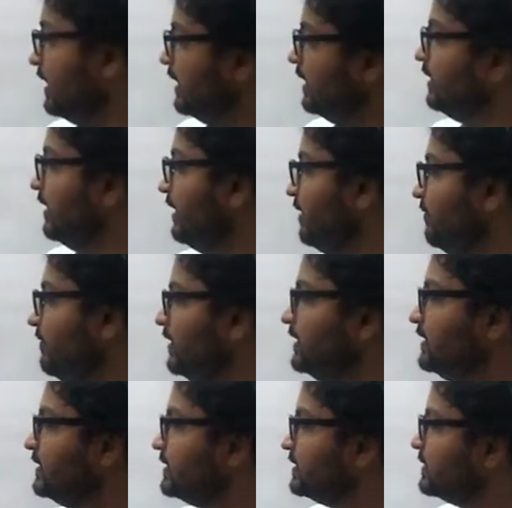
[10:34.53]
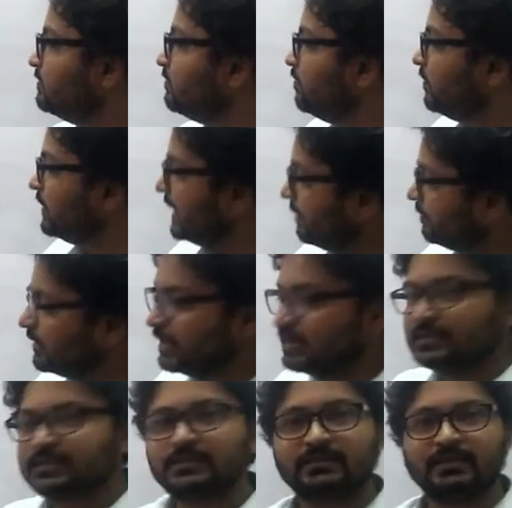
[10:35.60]
Here we kept
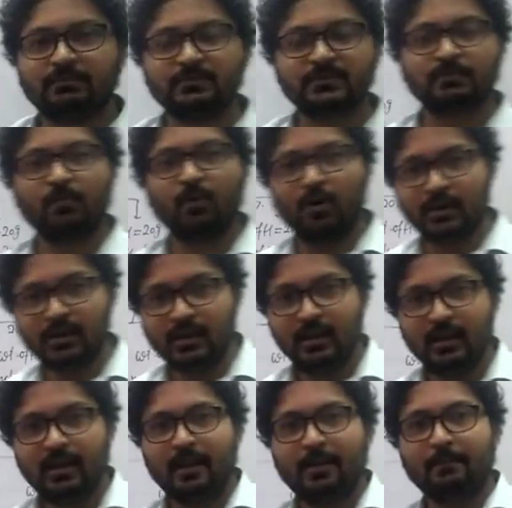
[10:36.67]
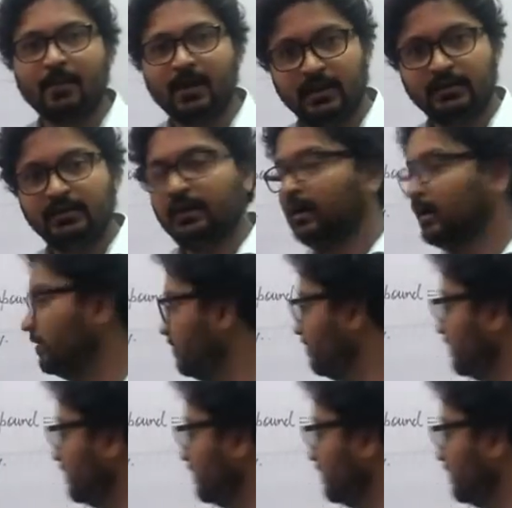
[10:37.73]
our steps small, but